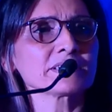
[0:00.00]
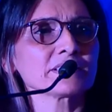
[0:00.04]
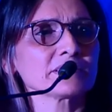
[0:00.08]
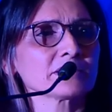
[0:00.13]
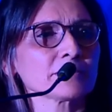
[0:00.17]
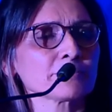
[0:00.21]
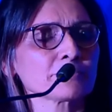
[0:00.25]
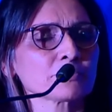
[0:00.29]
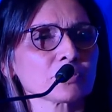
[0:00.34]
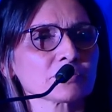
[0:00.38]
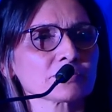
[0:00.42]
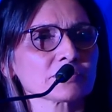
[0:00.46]
in
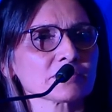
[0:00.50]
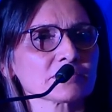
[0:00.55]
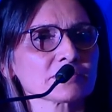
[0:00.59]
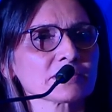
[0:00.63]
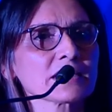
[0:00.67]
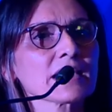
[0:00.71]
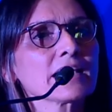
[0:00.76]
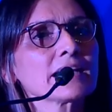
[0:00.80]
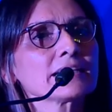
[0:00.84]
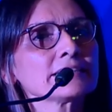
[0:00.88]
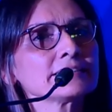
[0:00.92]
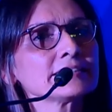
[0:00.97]
the process?
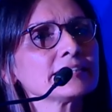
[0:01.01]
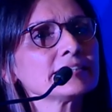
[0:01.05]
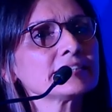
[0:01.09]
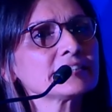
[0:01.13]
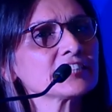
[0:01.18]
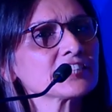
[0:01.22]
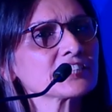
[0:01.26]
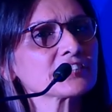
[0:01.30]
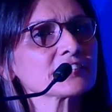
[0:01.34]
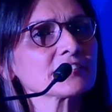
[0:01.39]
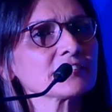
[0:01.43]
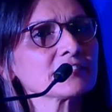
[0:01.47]
Did
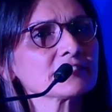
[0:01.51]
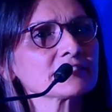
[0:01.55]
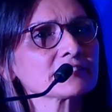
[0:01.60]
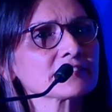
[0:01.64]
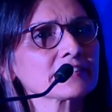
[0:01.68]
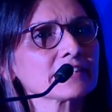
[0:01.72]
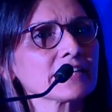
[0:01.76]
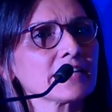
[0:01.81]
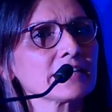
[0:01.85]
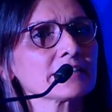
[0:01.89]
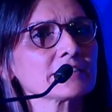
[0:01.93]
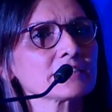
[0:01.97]
teachers
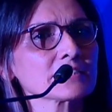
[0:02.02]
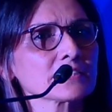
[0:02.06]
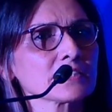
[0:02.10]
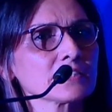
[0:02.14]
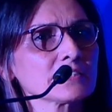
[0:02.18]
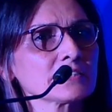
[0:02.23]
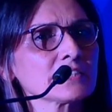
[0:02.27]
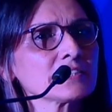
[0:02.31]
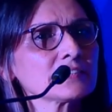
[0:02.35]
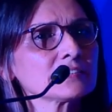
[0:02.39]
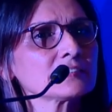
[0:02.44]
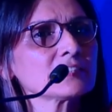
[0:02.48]
get,
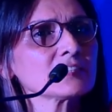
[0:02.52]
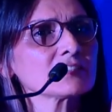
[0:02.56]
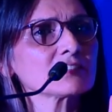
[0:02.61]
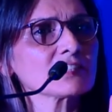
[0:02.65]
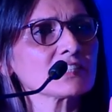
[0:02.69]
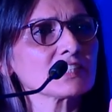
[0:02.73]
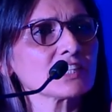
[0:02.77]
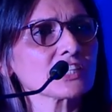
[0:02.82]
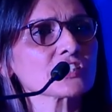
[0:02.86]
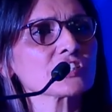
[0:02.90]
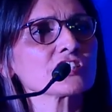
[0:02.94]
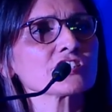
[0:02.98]
did the
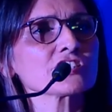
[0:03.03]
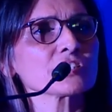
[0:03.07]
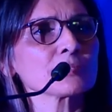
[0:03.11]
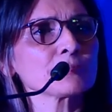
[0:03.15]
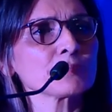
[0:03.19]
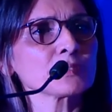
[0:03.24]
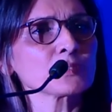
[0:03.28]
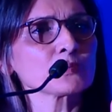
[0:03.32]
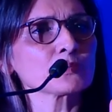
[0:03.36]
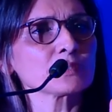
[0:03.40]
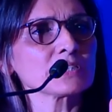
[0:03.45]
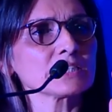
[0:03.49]
relationship
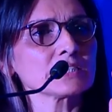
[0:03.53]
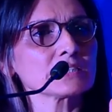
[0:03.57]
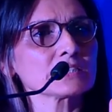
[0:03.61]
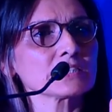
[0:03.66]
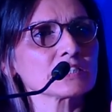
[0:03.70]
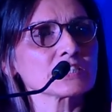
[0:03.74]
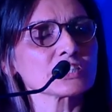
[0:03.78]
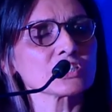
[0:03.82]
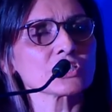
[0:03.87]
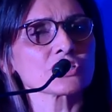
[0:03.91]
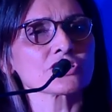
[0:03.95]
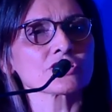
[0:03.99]
between the
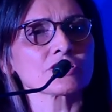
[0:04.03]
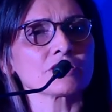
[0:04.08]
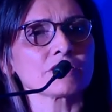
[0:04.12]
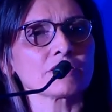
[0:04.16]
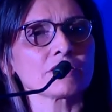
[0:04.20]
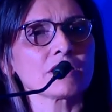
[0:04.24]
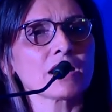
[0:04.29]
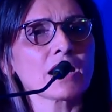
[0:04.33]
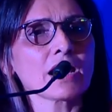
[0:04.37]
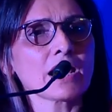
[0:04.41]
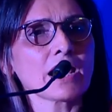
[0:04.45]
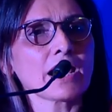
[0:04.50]

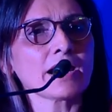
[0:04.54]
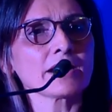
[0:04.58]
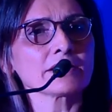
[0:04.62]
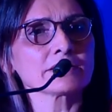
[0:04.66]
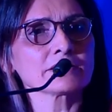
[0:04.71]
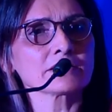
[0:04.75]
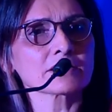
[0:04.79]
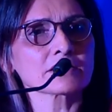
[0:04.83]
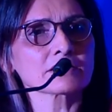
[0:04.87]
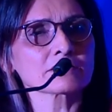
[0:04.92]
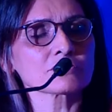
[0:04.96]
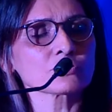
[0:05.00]
teacher
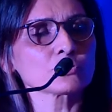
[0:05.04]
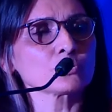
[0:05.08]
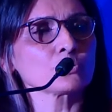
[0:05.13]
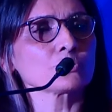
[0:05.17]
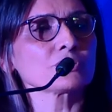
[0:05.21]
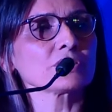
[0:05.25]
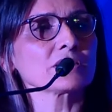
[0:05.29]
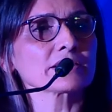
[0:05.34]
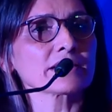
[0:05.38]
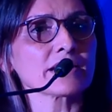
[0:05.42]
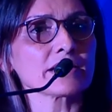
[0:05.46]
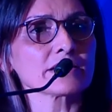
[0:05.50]
and the
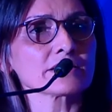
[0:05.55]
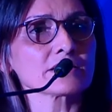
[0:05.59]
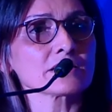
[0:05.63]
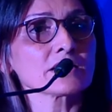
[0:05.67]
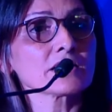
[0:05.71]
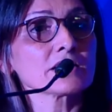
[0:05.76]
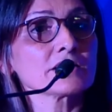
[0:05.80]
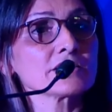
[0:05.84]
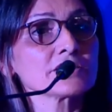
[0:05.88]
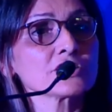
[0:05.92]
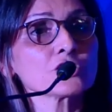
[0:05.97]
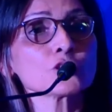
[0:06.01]
student get
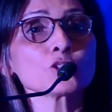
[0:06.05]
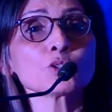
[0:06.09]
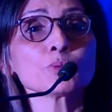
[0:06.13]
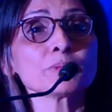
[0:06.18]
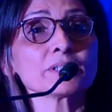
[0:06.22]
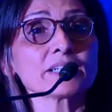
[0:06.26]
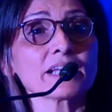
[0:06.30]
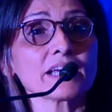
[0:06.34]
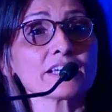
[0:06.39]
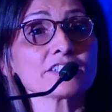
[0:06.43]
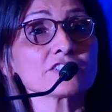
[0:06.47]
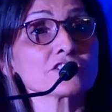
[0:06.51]

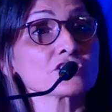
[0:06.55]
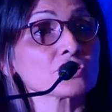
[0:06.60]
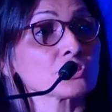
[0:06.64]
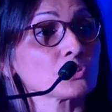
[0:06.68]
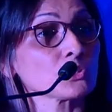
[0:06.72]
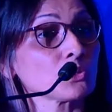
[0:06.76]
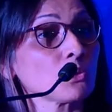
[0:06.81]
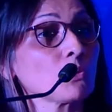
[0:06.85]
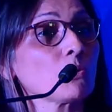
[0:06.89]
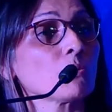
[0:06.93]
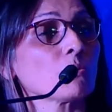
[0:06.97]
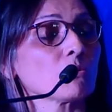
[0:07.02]
dehumanized?
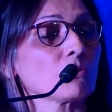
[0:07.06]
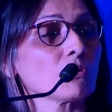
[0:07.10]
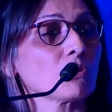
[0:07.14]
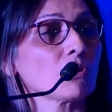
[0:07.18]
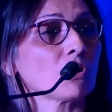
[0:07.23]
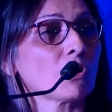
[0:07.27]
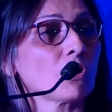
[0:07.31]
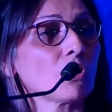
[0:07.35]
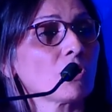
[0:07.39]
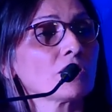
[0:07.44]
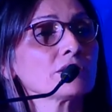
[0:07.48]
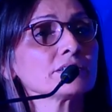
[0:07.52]
No.
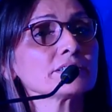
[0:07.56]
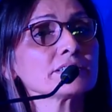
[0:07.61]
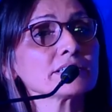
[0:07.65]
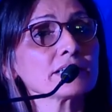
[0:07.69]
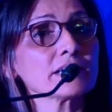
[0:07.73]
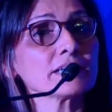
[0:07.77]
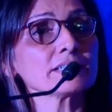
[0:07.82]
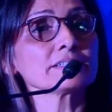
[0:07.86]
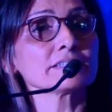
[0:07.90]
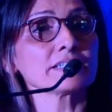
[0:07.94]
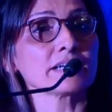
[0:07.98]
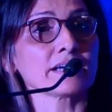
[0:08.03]
On the
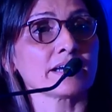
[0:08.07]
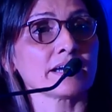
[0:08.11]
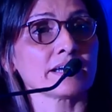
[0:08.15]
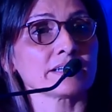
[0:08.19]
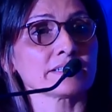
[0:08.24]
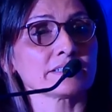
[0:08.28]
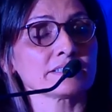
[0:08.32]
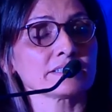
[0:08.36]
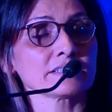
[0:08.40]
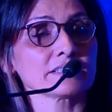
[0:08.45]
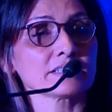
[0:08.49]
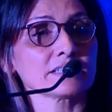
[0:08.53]
other
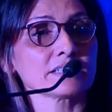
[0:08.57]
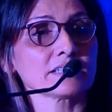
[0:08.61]
hand,